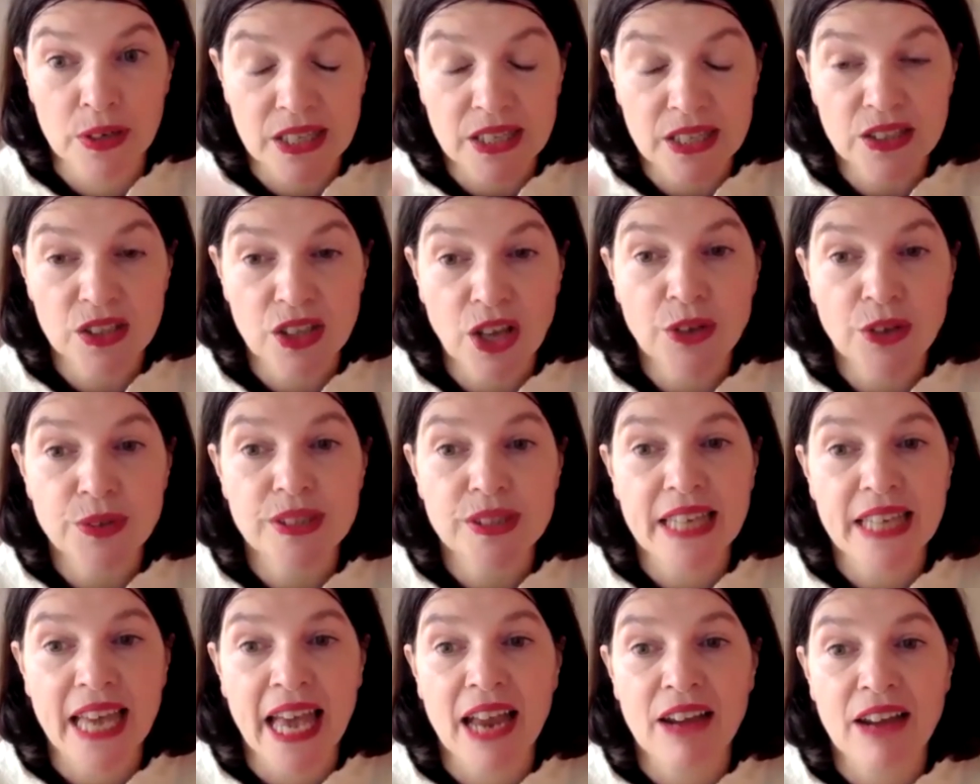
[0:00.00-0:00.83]
and it's so
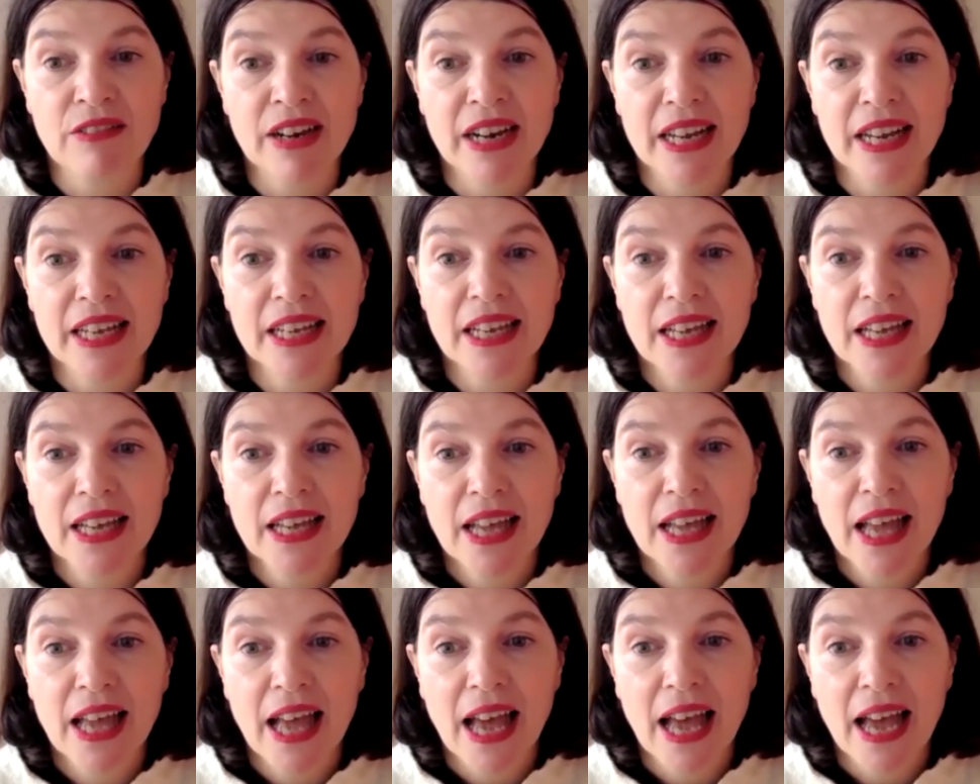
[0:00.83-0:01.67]
scary,
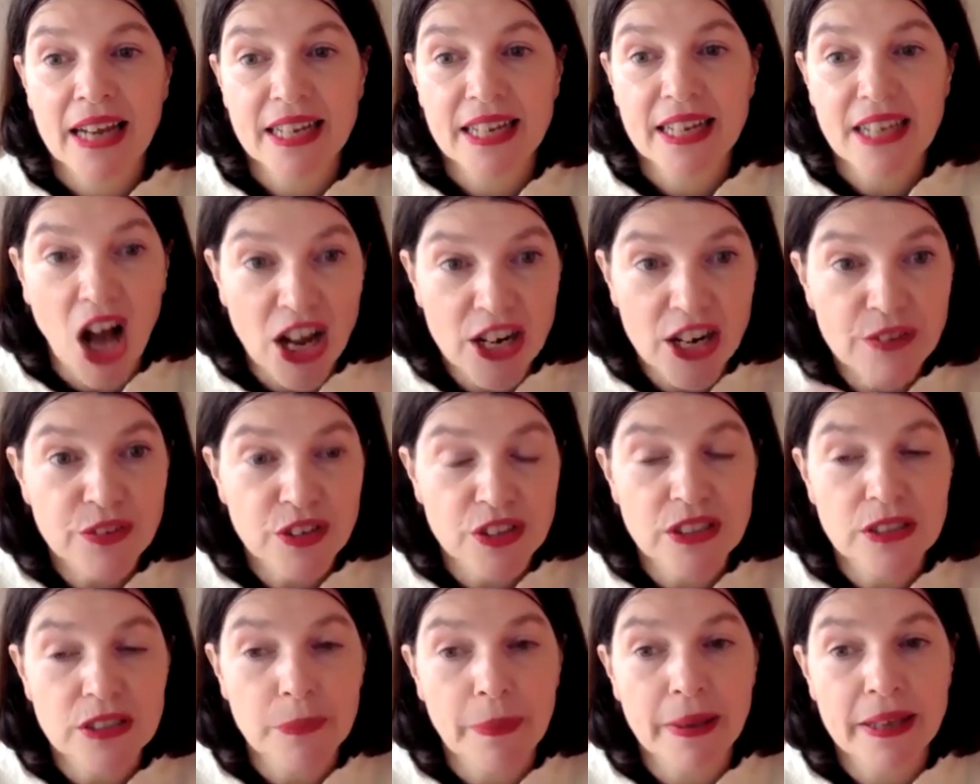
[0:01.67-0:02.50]
and it kind of
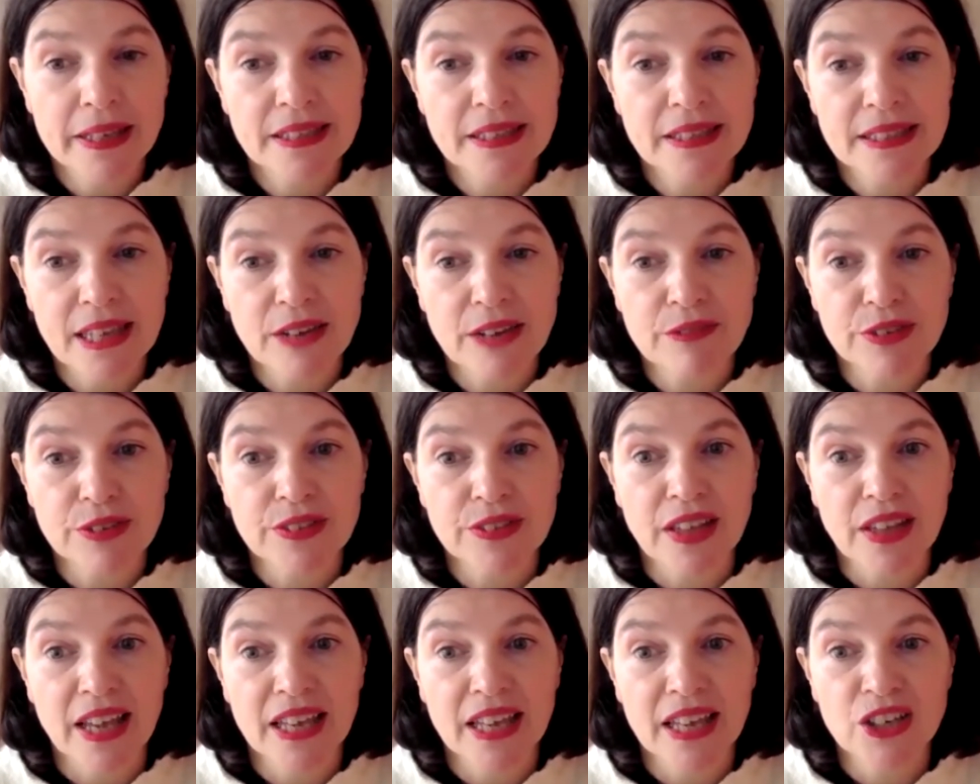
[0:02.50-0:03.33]
underpins
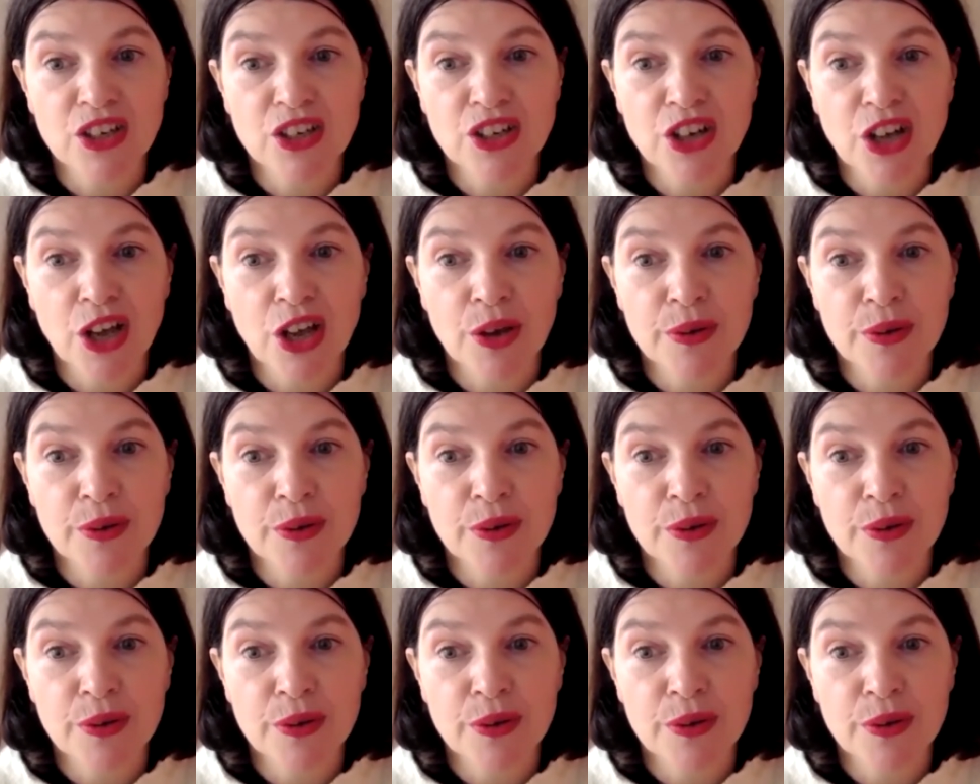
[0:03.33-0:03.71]
everything, you know.